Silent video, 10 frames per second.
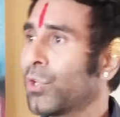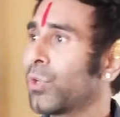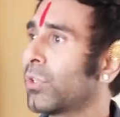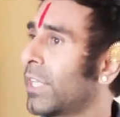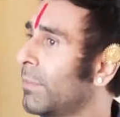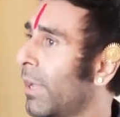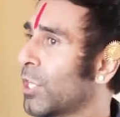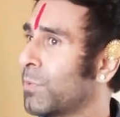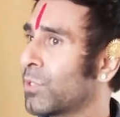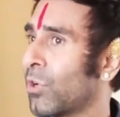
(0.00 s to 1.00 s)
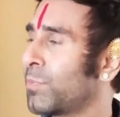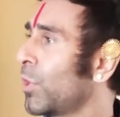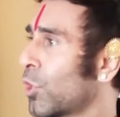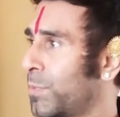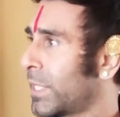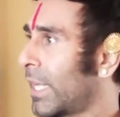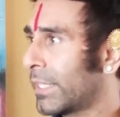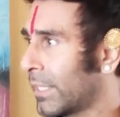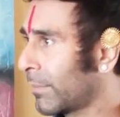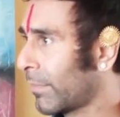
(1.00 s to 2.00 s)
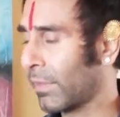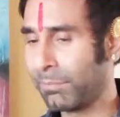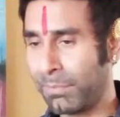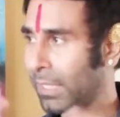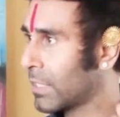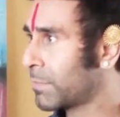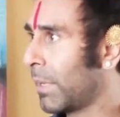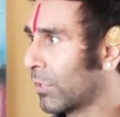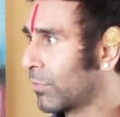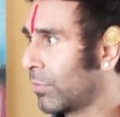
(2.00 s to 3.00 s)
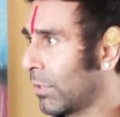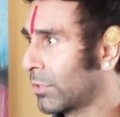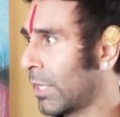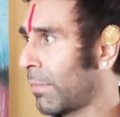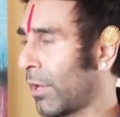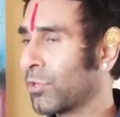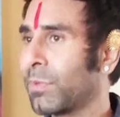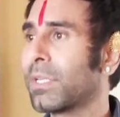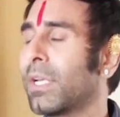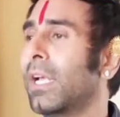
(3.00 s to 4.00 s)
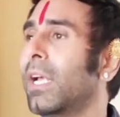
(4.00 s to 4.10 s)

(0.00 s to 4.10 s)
So hotel management taught me hospitality, biggest part of hotel management.